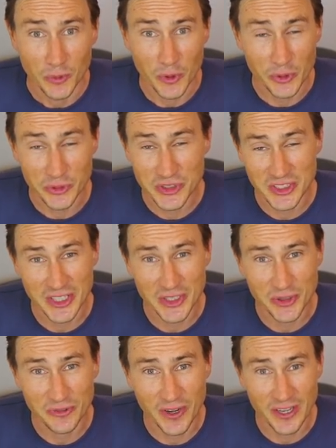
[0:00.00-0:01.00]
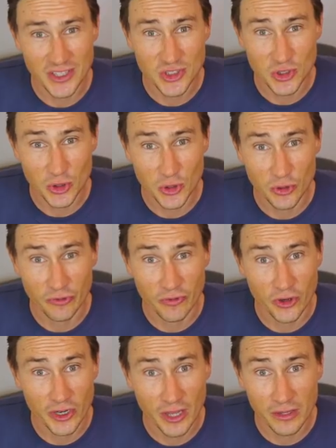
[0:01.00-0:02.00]
We'll see you very soon
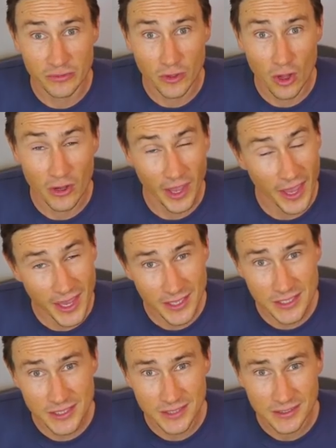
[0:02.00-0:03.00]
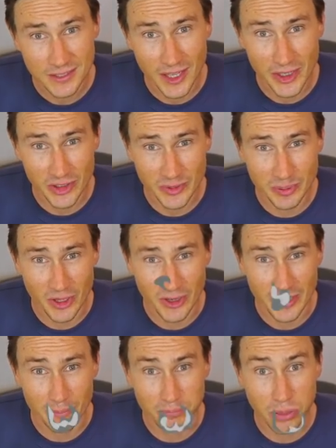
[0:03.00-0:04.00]
for another vlog and another
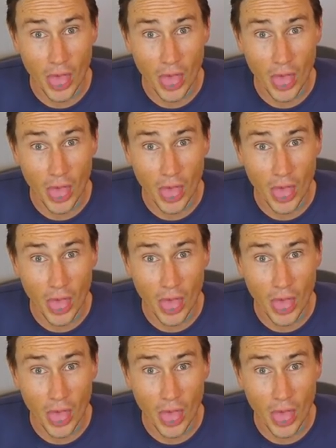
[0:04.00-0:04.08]
product.